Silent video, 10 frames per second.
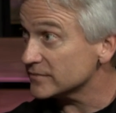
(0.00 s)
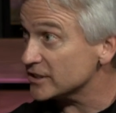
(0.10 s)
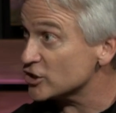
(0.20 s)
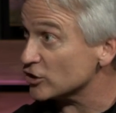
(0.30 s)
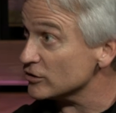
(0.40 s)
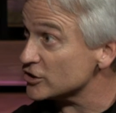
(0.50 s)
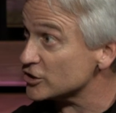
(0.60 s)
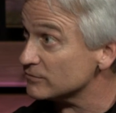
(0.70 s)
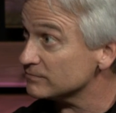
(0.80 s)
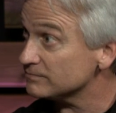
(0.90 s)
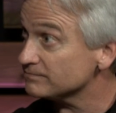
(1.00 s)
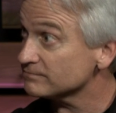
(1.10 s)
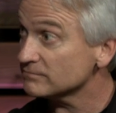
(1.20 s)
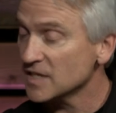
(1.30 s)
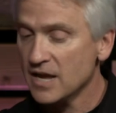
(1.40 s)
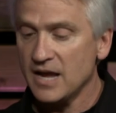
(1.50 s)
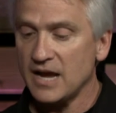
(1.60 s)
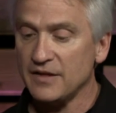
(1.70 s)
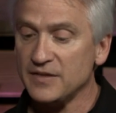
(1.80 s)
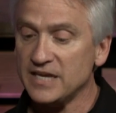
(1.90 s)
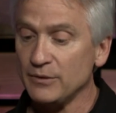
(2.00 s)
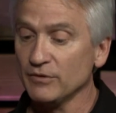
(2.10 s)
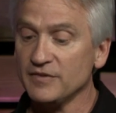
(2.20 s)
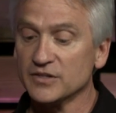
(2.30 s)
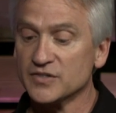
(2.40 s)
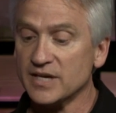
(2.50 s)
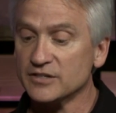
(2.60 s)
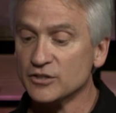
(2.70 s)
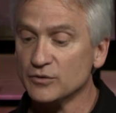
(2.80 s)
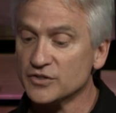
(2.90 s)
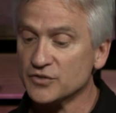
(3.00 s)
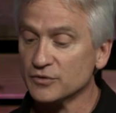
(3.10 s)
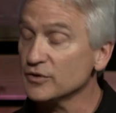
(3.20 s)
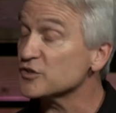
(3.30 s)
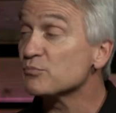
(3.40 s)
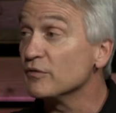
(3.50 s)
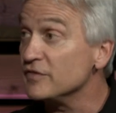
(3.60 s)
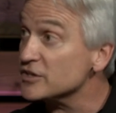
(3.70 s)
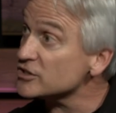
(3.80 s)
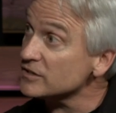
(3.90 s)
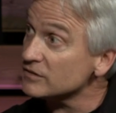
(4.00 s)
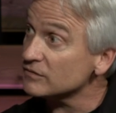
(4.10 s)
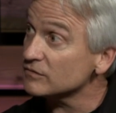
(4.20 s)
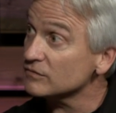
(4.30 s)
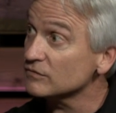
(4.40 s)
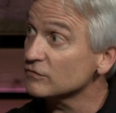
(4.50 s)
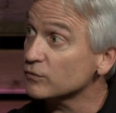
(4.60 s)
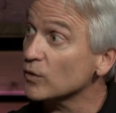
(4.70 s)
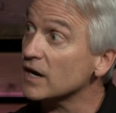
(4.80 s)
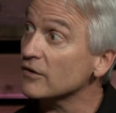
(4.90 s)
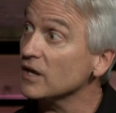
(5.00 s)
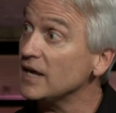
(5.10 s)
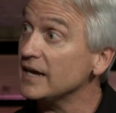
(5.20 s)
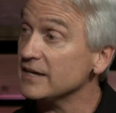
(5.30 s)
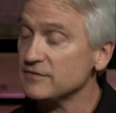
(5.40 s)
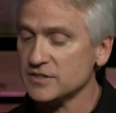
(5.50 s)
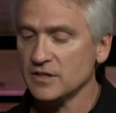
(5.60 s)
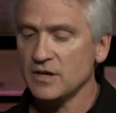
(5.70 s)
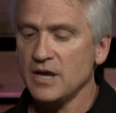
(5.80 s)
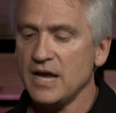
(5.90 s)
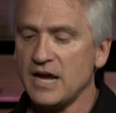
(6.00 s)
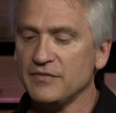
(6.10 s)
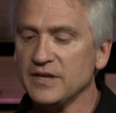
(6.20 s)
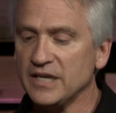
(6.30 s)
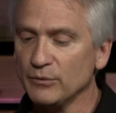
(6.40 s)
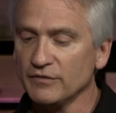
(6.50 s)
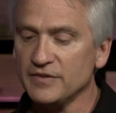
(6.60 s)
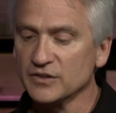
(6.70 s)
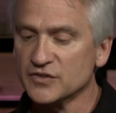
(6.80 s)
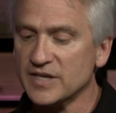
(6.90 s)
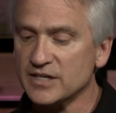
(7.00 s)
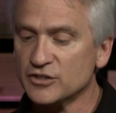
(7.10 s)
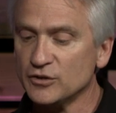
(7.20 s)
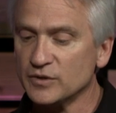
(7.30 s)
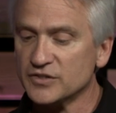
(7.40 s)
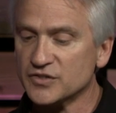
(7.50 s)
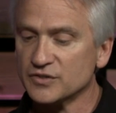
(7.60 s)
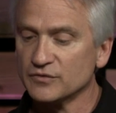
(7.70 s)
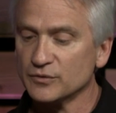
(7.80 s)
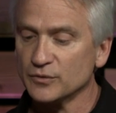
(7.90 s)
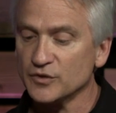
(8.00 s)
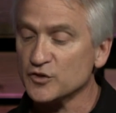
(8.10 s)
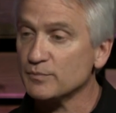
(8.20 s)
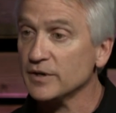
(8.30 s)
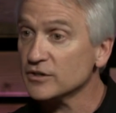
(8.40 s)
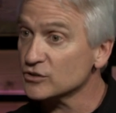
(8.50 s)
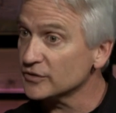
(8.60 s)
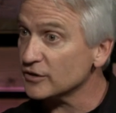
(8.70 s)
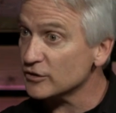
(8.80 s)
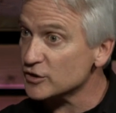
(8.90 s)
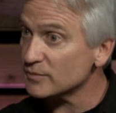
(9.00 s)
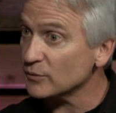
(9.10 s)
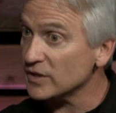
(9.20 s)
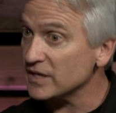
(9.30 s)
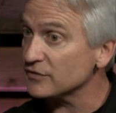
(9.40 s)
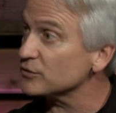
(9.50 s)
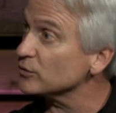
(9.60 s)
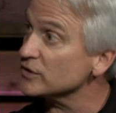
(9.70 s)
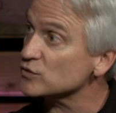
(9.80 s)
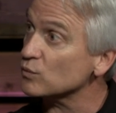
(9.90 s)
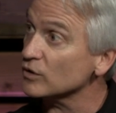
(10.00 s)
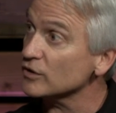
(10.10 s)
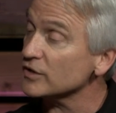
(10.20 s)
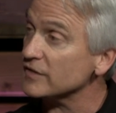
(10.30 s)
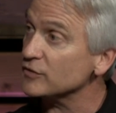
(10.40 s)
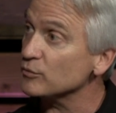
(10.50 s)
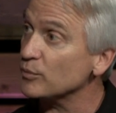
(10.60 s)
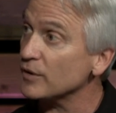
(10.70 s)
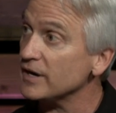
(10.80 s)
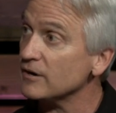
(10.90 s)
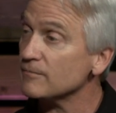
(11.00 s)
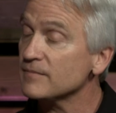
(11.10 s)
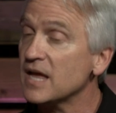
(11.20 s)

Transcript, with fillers: the church. Mm-hmm. I think He reveals that to us through His provision for our lives. I think He reveals that to us through the spiritual nourishment we get through His Word and through prayer.